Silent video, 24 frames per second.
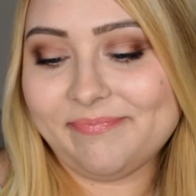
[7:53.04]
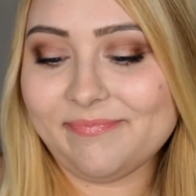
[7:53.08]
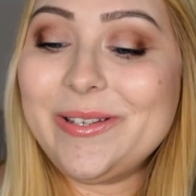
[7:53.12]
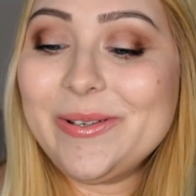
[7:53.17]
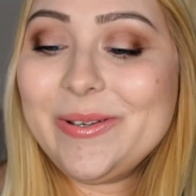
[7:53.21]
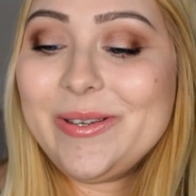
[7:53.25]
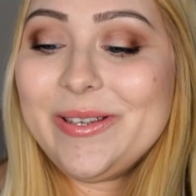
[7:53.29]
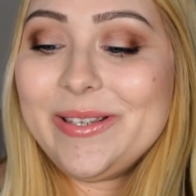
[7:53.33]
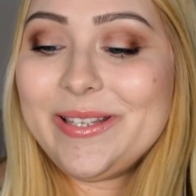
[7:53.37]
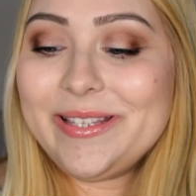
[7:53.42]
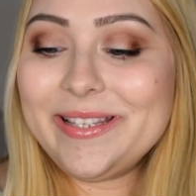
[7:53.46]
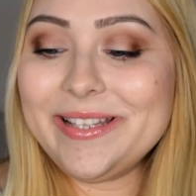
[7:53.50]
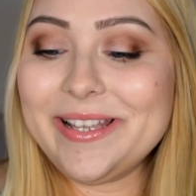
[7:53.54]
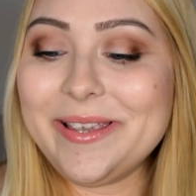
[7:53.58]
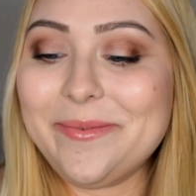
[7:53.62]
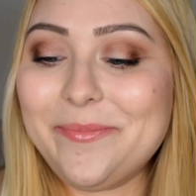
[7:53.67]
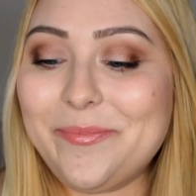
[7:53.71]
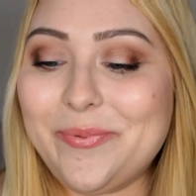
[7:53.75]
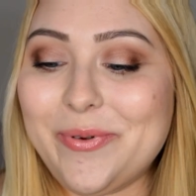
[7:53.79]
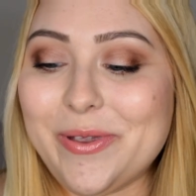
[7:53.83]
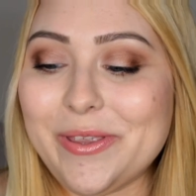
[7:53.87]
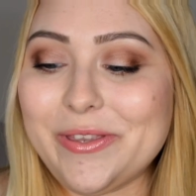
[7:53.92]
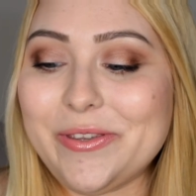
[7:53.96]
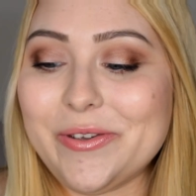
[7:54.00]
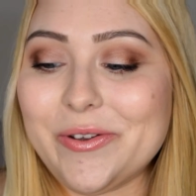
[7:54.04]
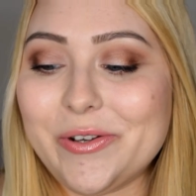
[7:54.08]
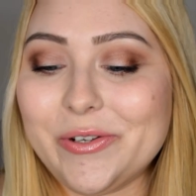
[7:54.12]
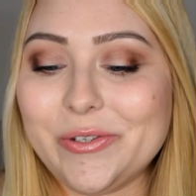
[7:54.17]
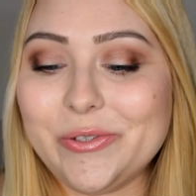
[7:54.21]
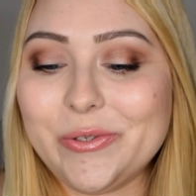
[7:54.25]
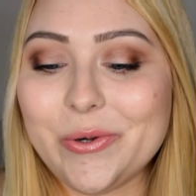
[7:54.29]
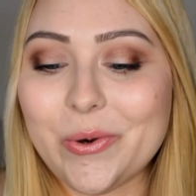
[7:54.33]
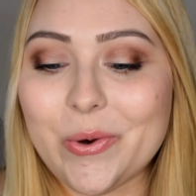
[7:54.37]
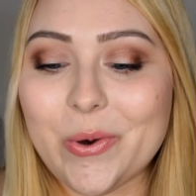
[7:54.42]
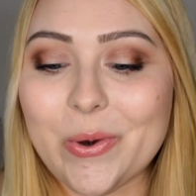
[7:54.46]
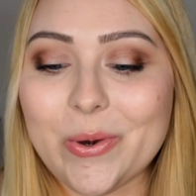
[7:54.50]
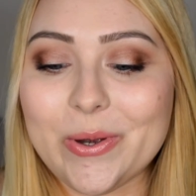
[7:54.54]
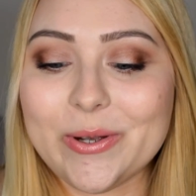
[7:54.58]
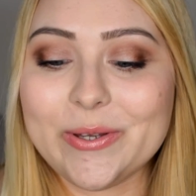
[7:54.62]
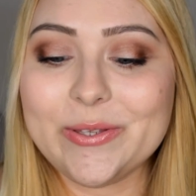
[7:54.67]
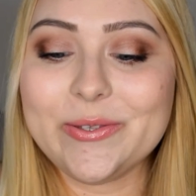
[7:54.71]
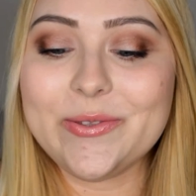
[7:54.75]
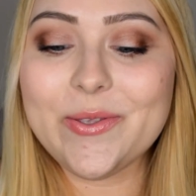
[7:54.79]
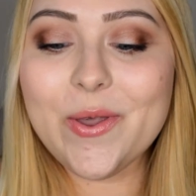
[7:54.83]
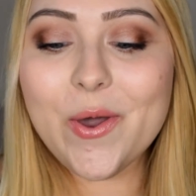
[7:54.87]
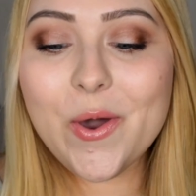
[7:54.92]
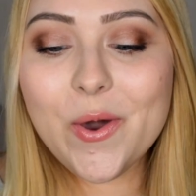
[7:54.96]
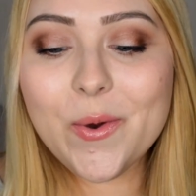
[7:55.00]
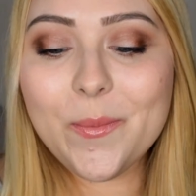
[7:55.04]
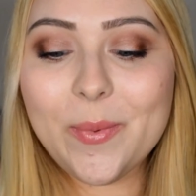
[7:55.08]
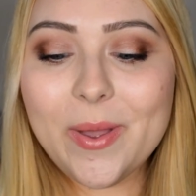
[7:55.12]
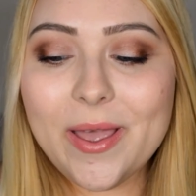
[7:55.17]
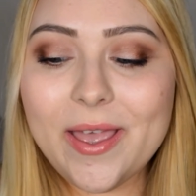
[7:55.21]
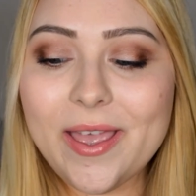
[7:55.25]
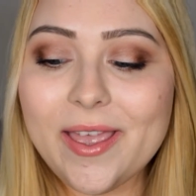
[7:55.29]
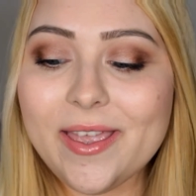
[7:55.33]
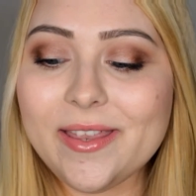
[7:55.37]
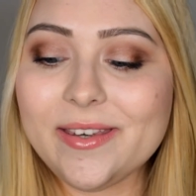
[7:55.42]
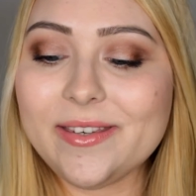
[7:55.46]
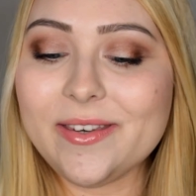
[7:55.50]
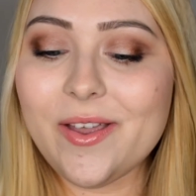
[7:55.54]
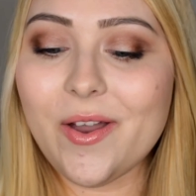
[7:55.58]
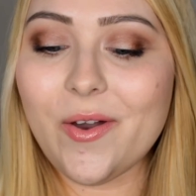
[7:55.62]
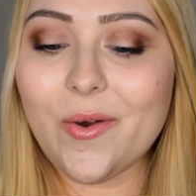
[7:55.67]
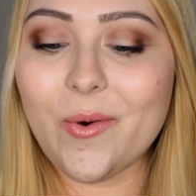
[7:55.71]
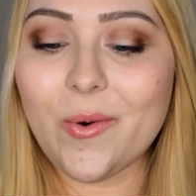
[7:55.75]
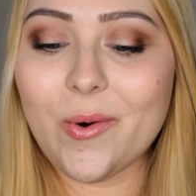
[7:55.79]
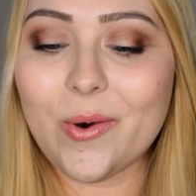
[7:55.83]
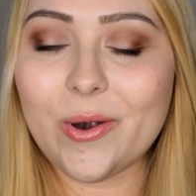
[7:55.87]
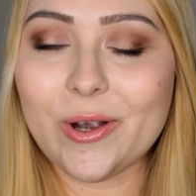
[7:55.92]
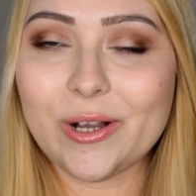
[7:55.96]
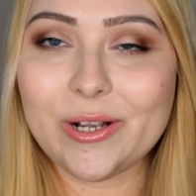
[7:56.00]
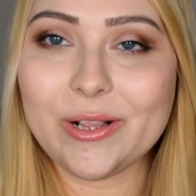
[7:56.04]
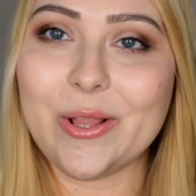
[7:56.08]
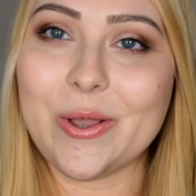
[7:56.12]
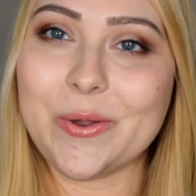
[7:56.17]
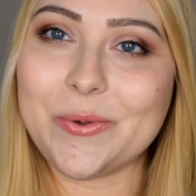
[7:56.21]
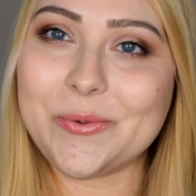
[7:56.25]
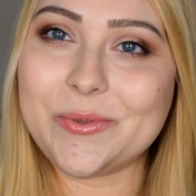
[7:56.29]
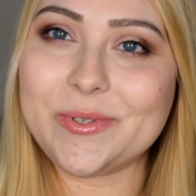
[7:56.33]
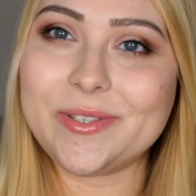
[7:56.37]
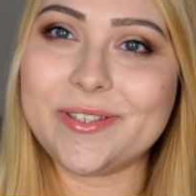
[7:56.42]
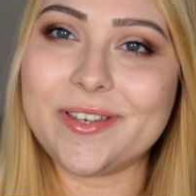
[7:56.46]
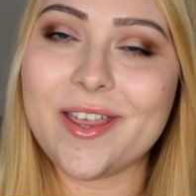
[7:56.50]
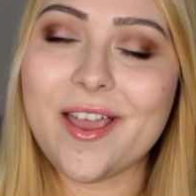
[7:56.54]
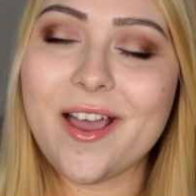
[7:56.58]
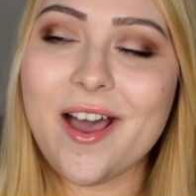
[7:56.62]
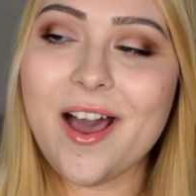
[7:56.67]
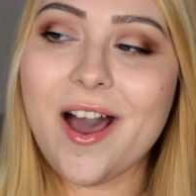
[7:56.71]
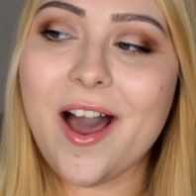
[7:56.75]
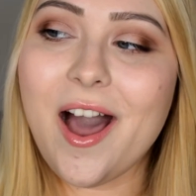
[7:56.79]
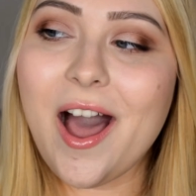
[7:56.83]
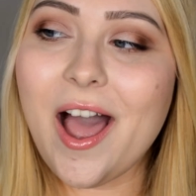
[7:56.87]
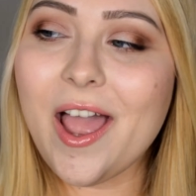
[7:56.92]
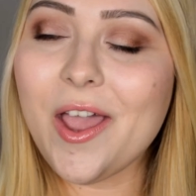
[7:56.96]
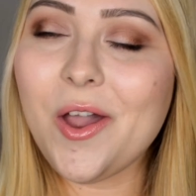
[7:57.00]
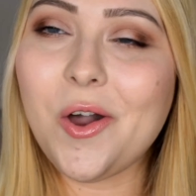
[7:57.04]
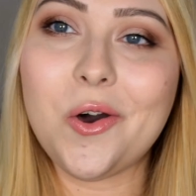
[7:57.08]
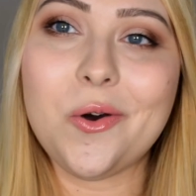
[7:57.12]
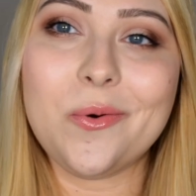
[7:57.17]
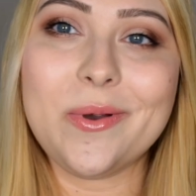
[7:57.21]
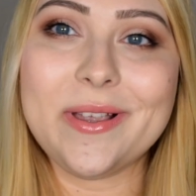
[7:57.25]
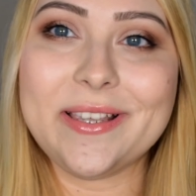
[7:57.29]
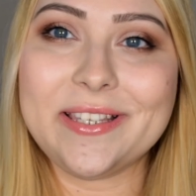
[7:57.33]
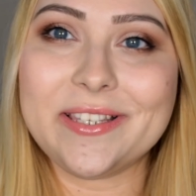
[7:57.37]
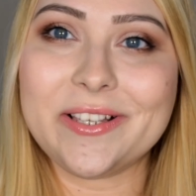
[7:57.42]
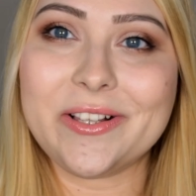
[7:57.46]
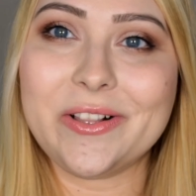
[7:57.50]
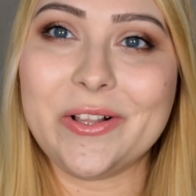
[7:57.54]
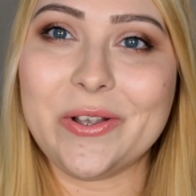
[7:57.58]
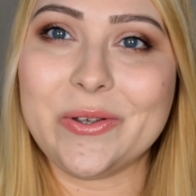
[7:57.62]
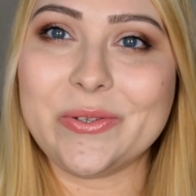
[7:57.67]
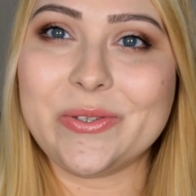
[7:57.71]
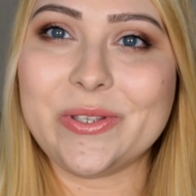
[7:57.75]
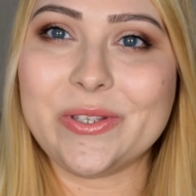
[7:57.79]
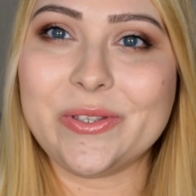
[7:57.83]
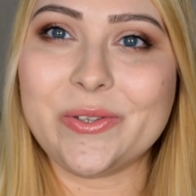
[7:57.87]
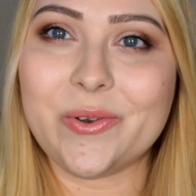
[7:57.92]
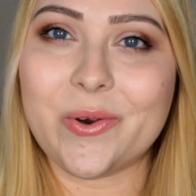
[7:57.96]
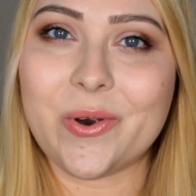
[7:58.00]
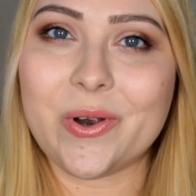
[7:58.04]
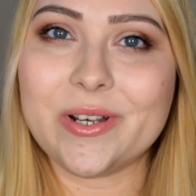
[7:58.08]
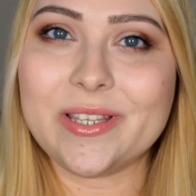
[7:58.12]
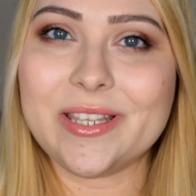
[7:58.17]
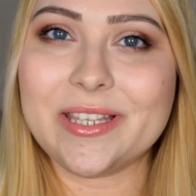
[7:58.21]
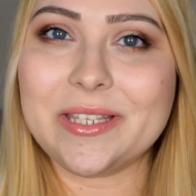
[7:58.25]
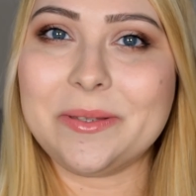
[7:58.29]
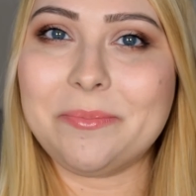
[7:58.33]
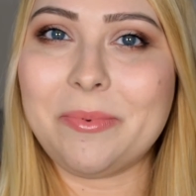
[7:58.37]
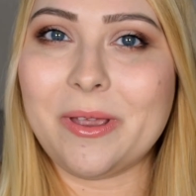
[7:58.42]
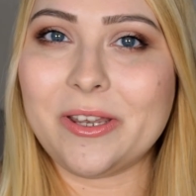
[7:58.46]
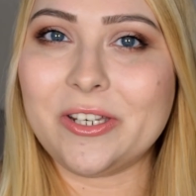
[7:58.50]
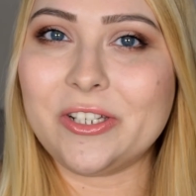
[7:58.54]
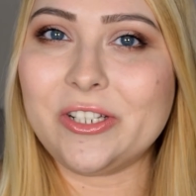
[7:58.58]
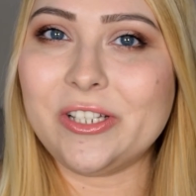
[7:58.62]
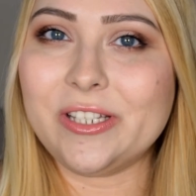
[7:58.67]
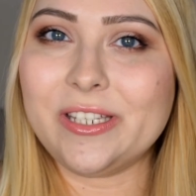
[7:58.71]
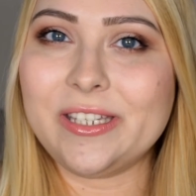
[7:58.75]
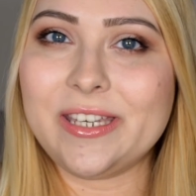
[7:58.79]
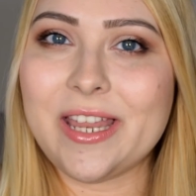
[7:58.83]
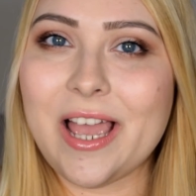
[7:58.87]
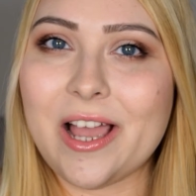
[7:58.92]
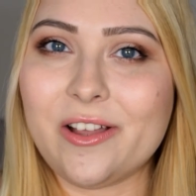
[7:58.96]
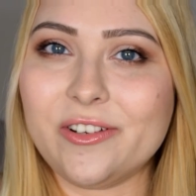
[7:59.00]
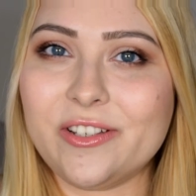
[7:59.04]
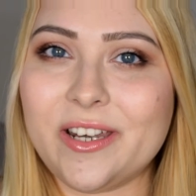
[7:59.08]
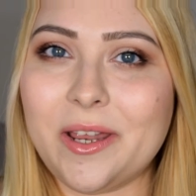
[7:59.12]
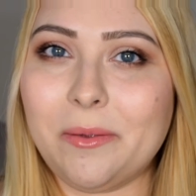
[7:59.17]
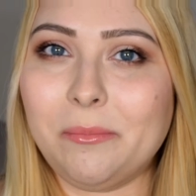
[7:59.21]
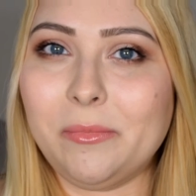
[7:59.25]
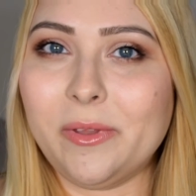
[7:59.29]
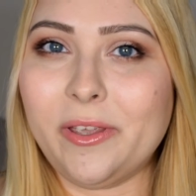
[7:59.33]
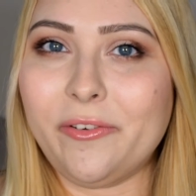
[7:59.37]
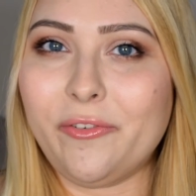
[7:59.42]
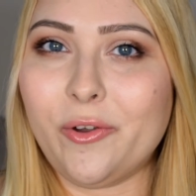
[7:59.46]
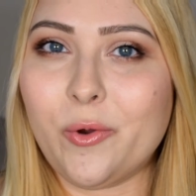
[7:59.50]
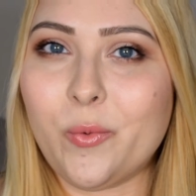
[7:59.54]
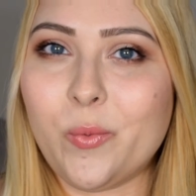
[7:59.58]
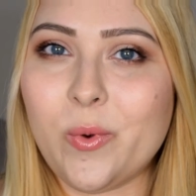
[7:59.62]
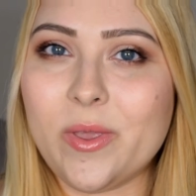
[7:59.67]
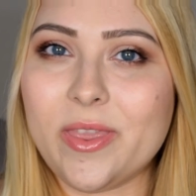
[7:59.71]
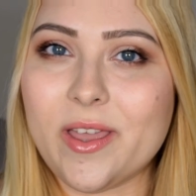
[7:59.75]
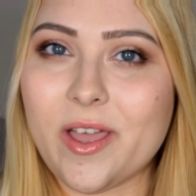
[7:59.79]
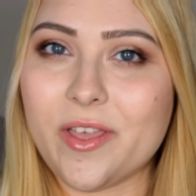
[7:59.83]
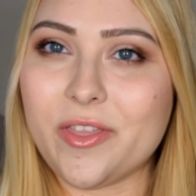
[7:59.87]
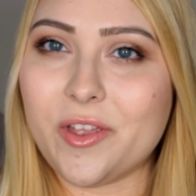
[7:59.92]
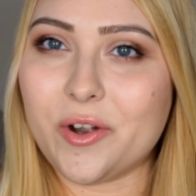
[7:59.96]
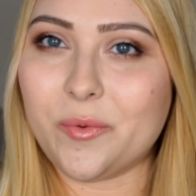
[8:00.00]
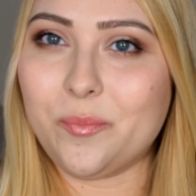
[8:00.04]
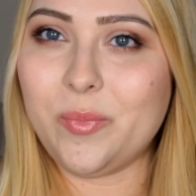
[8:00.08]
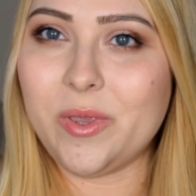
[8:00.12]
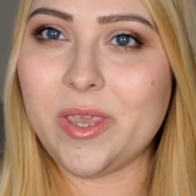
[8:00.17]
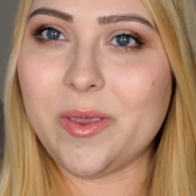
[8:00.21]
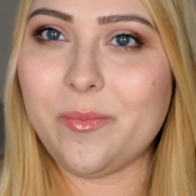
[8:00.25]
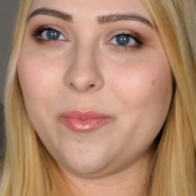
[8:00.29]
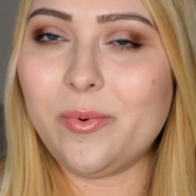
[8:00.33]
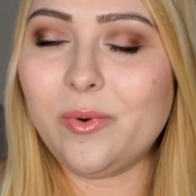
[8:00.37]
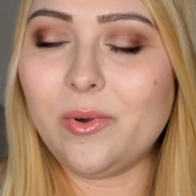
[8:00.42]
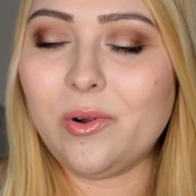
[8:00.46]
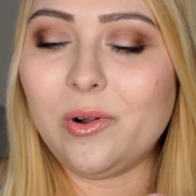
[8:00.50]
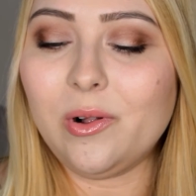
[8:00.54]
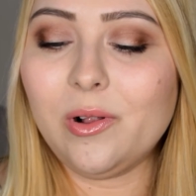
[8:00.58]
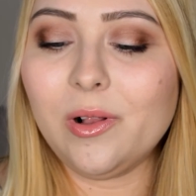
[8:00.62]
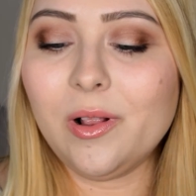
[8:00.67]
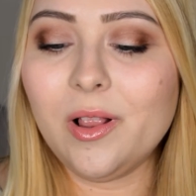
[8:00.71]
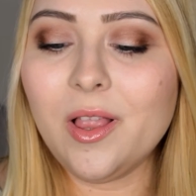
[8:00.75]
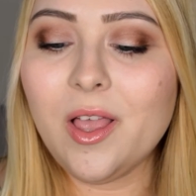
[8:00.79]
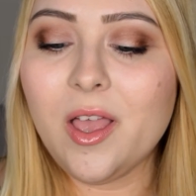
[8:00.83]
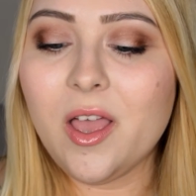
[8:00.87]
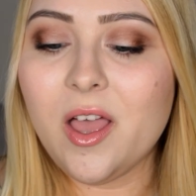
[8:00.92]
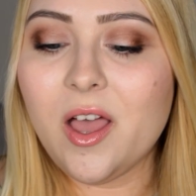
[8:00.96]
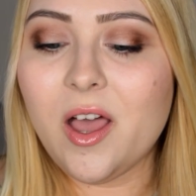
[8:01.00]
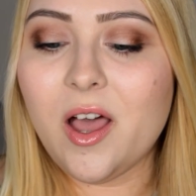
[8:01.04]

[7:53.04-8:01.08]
Do you sleep with your doors open or closed? I always close the doors, especially now that I'm living with other people.